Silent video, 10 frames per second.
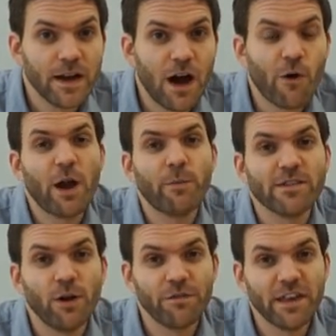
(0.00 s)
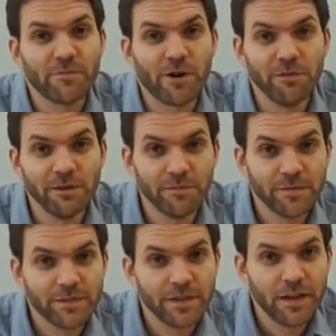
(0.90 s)
How can we solve this problem?
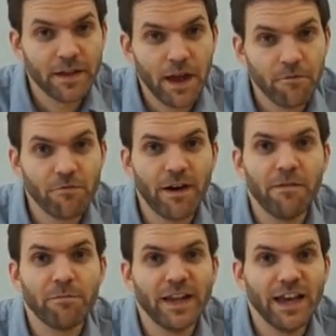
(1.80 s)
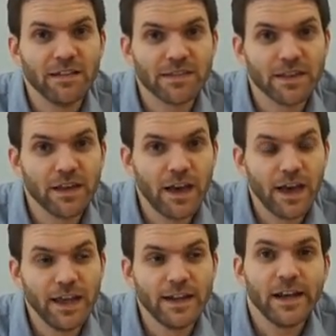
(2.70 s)
Can we find place
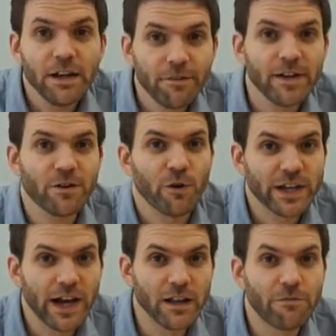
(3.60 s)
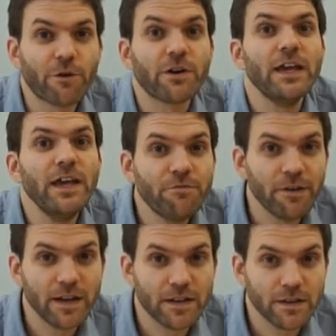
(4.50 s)
in an infinite hotel for
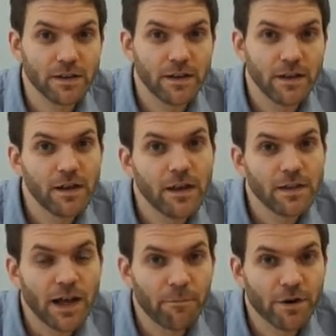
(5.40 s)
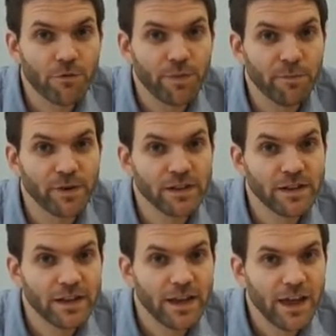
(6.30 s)
infinite number of
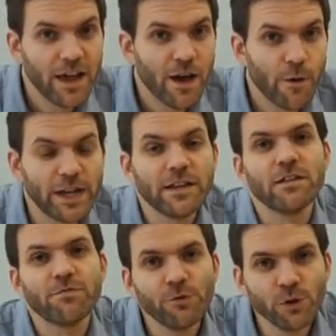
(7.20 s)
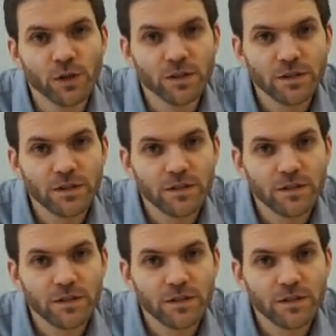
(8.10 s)
people when it is full?